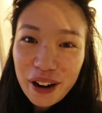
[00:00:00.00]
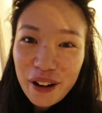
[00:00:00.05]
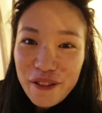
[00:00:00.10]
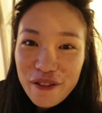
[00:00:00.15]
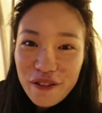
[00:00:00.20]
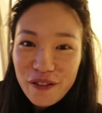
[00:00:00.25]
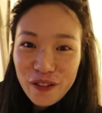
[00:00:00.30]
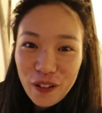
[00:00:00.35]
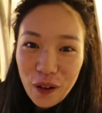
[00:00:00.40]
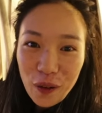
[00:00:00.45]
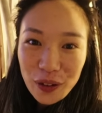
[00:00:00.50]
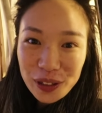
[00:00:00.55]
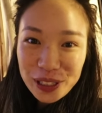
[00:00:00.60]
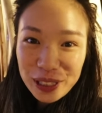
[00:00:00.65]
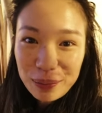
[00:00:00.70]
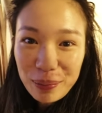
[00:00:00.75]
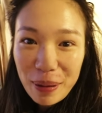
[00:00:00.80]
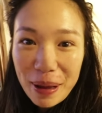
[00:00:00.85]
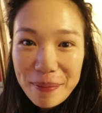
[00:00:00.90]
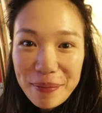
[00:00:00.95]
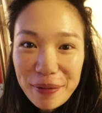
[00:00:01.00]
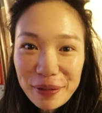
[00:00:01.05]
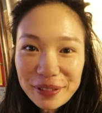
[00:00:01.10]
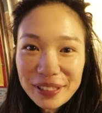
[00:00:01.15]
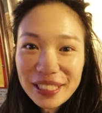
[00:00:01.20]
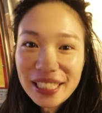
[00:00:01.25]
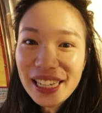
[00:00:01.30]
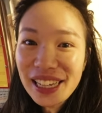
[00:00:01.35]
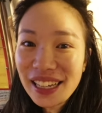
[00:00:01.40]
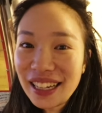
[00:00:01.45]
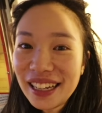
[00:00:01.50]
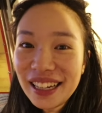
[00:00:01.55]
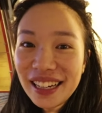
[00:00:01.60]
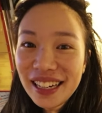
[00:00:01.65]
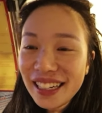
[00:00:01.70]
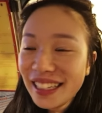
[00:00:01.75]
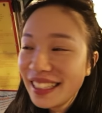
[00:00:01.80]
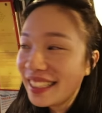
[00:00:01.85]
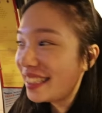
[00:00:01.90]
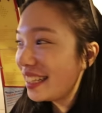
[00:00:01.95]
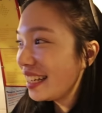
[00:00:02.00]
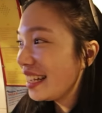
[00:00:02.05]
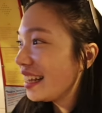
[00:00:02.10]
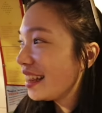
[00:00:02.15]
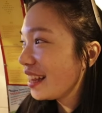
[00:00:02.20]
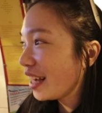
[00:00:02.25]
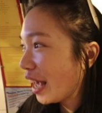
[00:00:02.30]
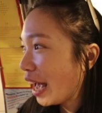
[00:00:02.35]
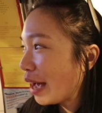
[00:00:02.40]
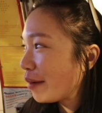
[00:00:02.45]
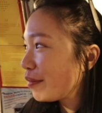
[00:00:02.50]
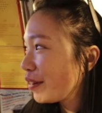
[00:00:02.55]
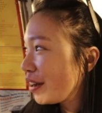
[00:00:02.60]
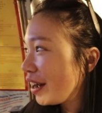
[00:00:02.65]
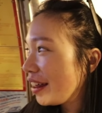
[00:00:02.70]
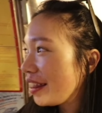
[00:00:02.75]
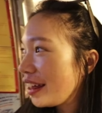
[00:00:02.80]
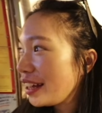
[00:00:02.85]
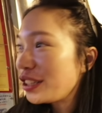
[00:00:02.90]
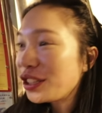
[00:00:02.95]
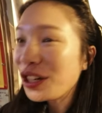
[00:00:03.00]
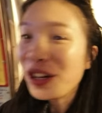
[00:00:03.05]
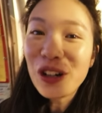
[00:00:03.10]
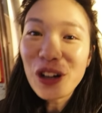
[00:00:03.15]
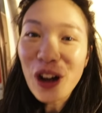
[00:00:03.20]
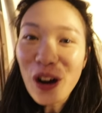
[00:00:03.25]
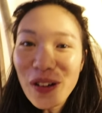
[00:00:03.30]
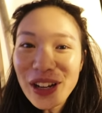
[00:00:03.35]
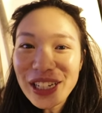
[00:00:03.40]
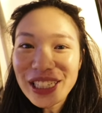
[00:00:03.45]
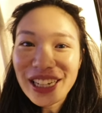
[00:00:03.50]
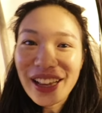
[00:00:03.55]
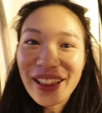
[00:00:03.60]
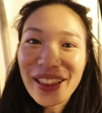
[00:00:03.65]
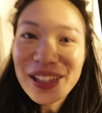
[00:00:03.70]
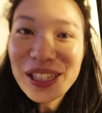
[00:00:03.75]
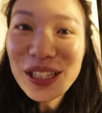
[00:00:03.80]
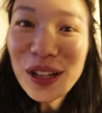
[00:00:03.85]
don't force people to sit in the cable car that don't know each other.